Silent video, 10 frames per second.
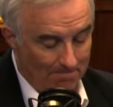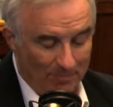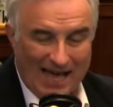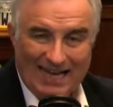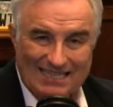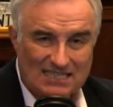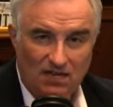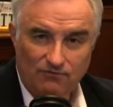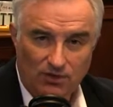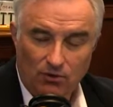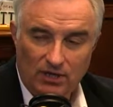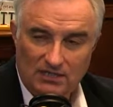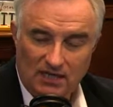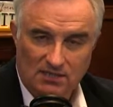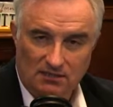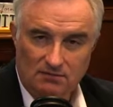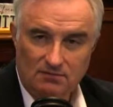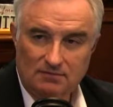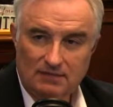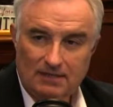By itself, though, it doesn't.
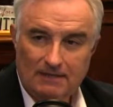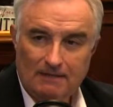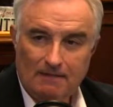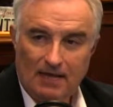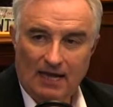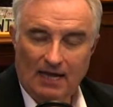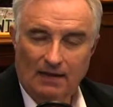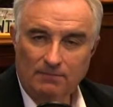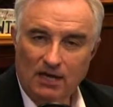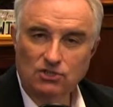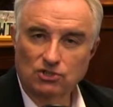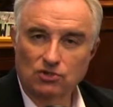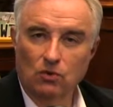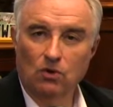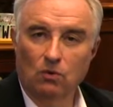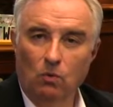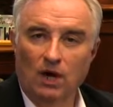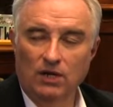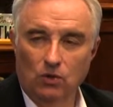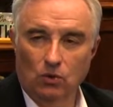And I'm not sure
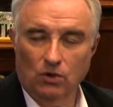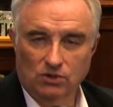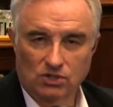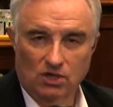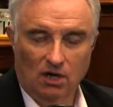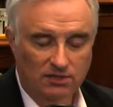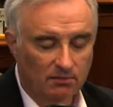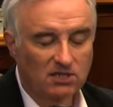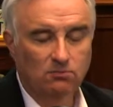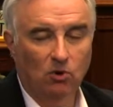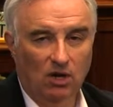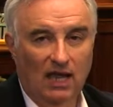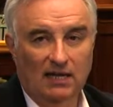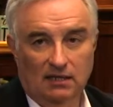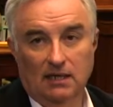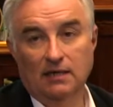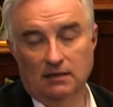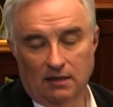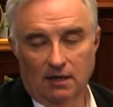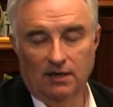what Norton saw. It's much more likely,
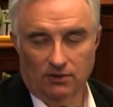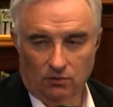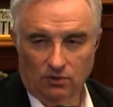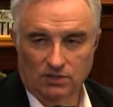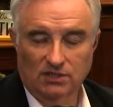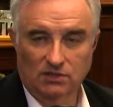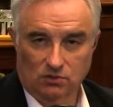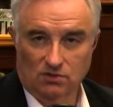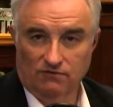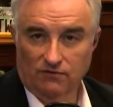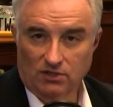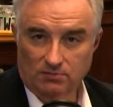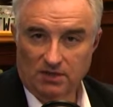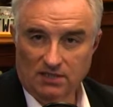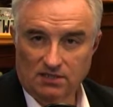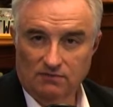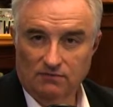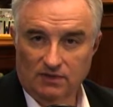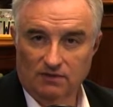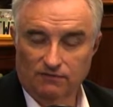in, in other words, that this was a false
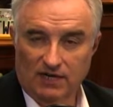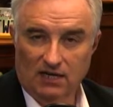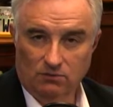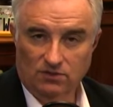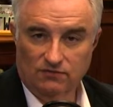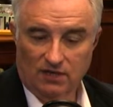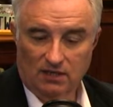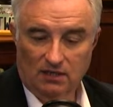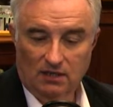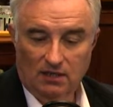positive, that the file was fine.